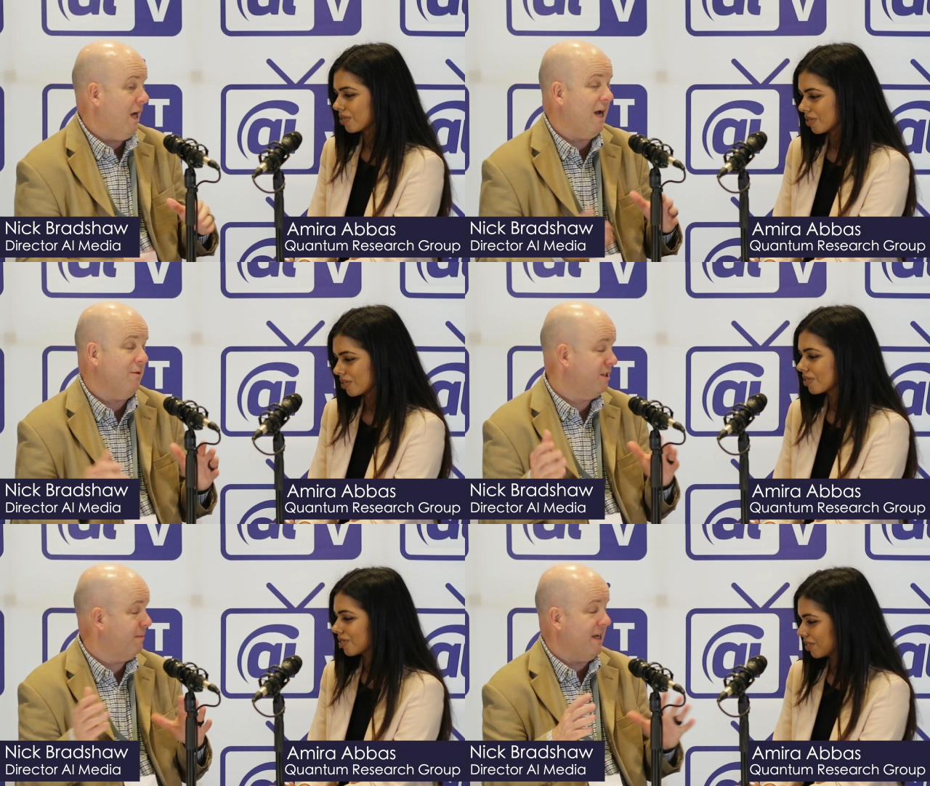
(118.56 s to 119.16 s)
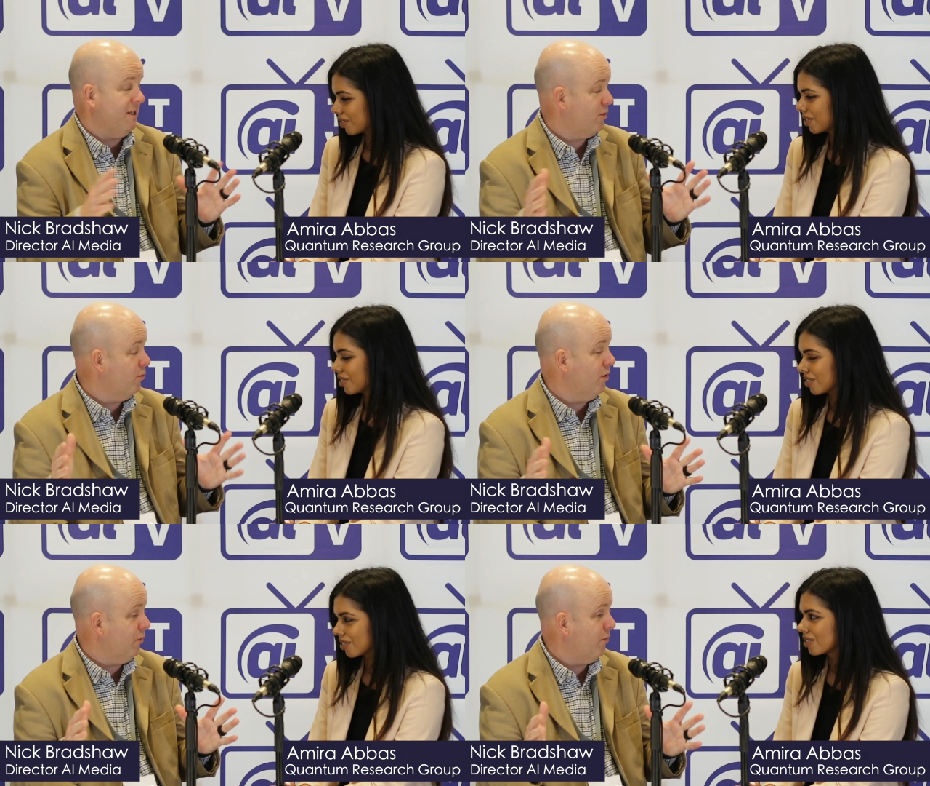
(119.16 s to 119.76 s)
Speaker 1: our space,
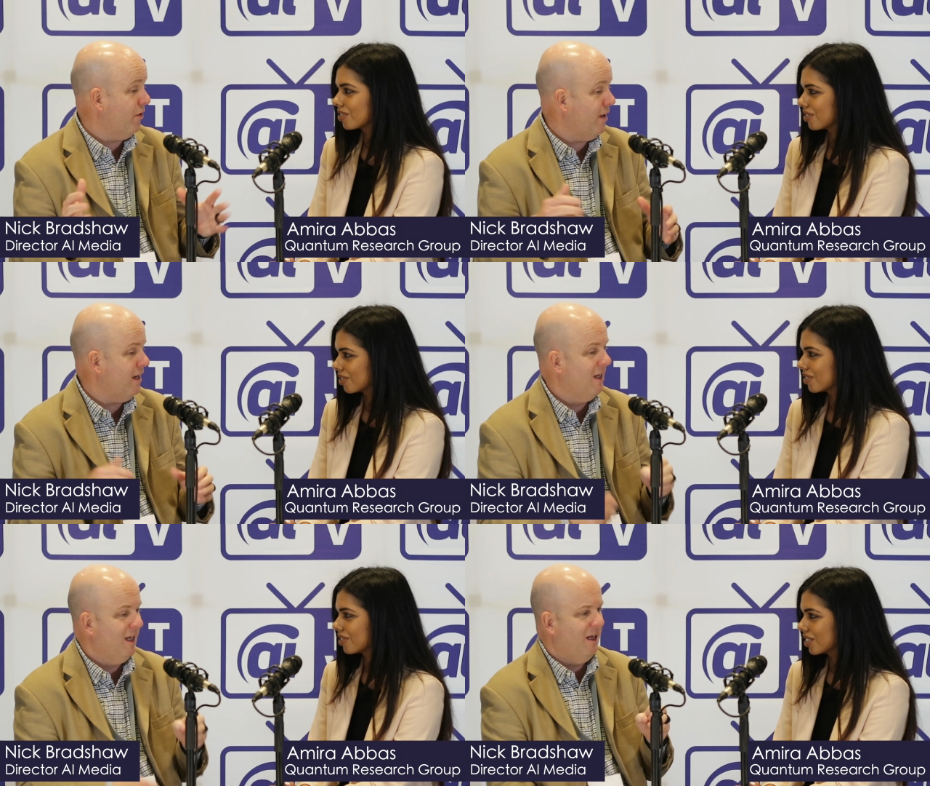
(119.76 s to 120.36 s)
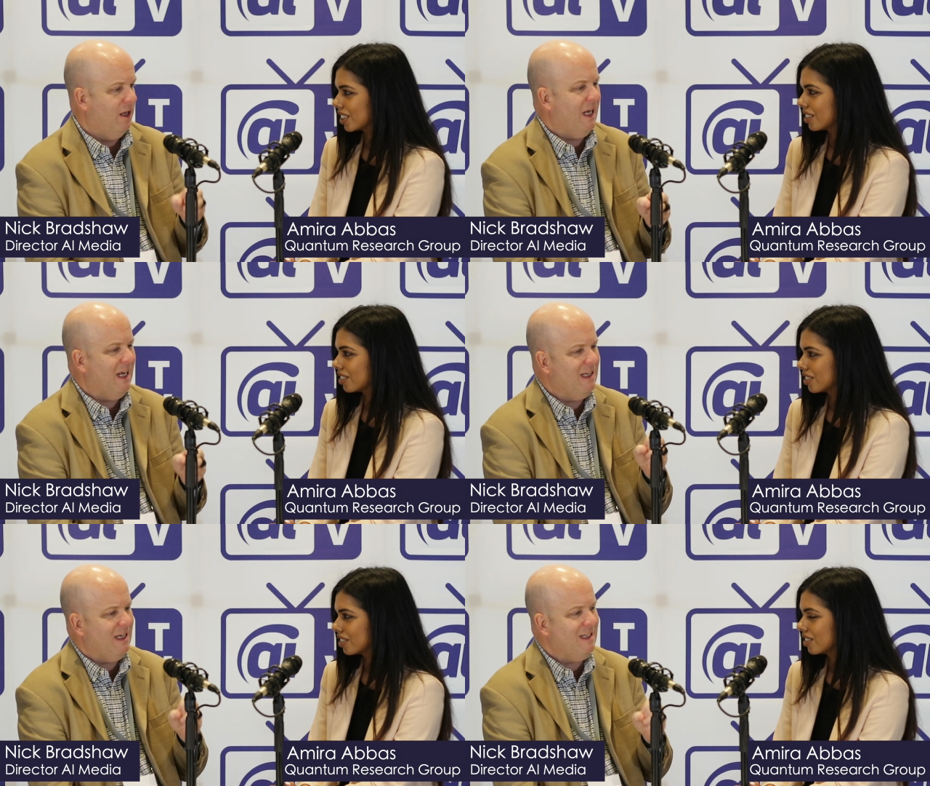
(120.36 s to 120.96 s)
the world that we're in
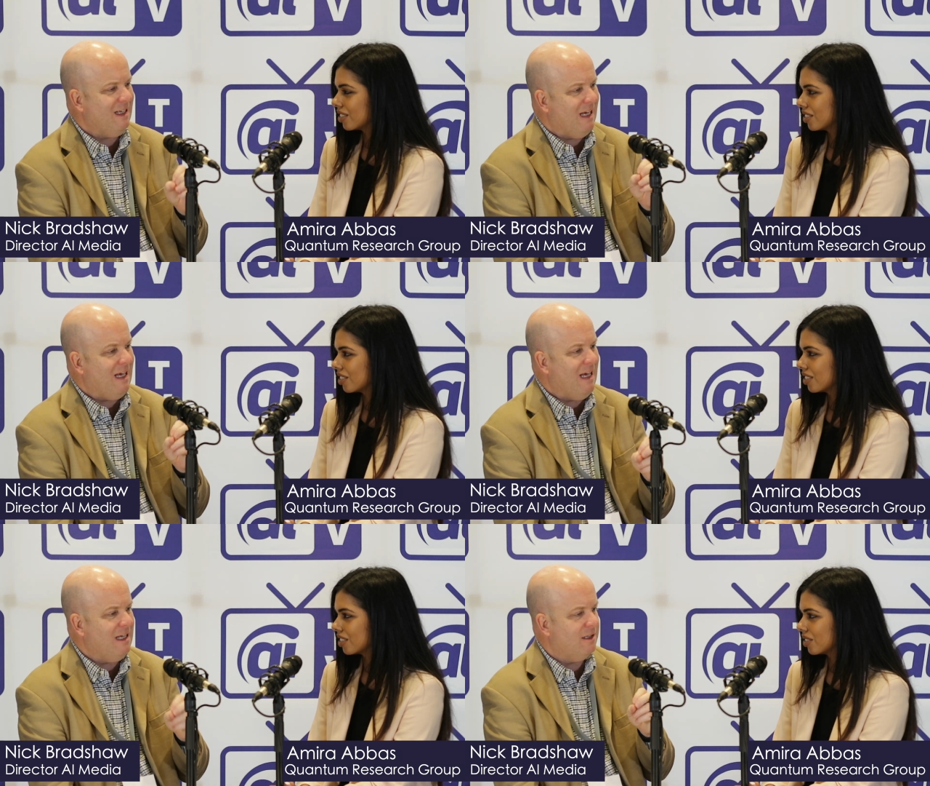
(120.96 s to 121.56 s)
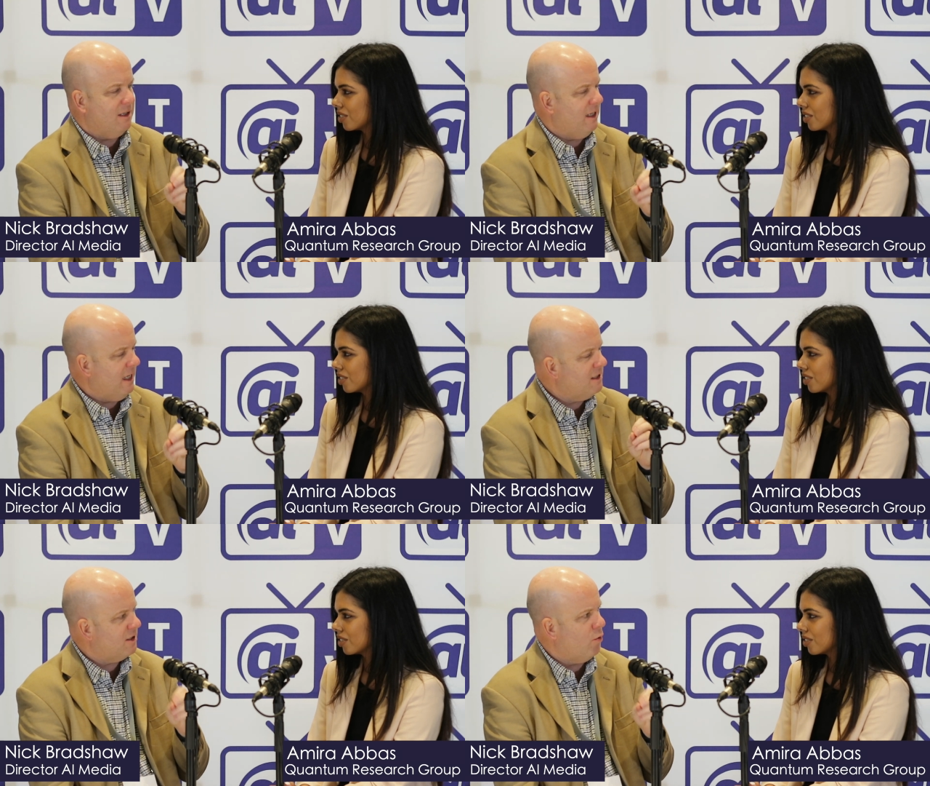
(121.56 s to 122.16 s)
is
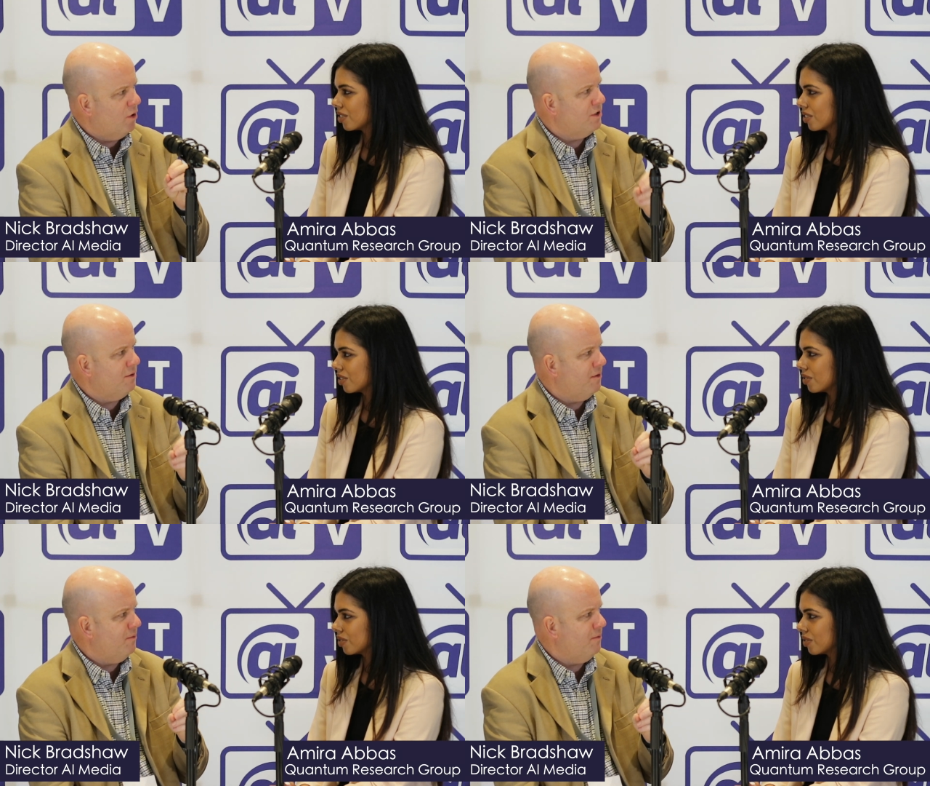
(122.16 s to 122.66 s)
is quantum